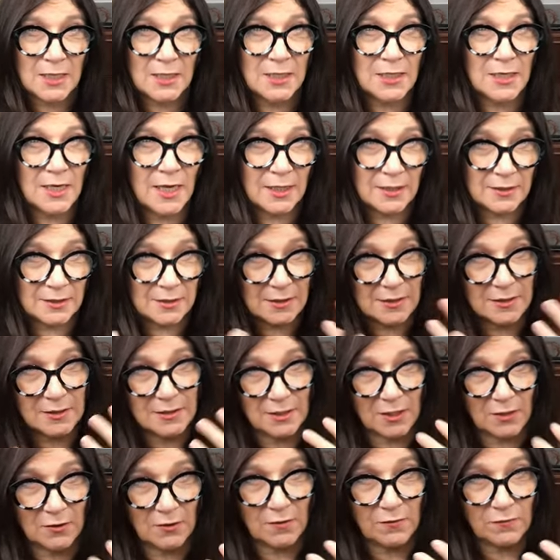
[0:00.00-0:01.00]

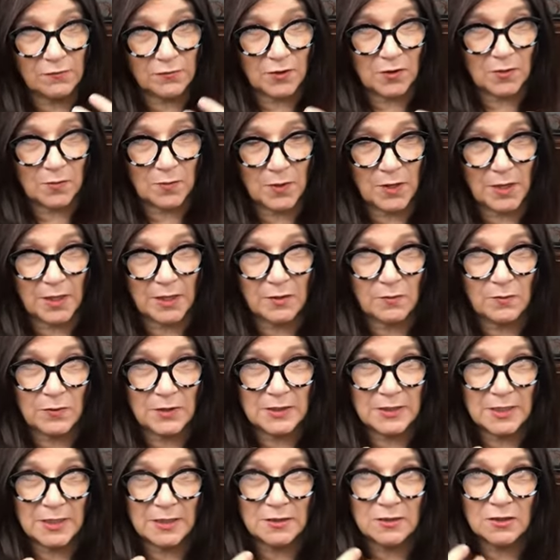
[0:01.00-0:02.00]
necessary for our body. We
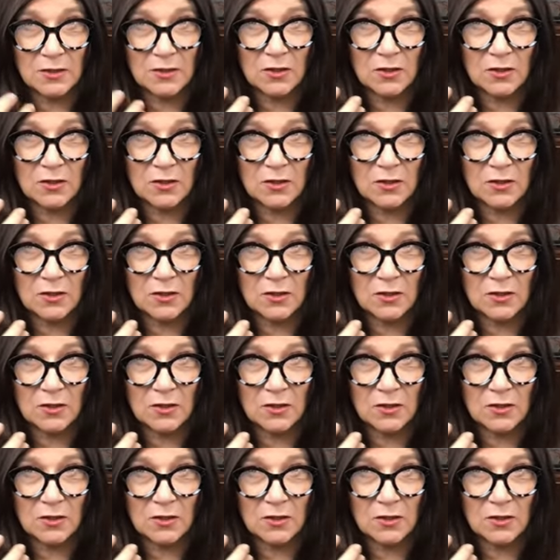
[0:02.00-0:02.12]
tend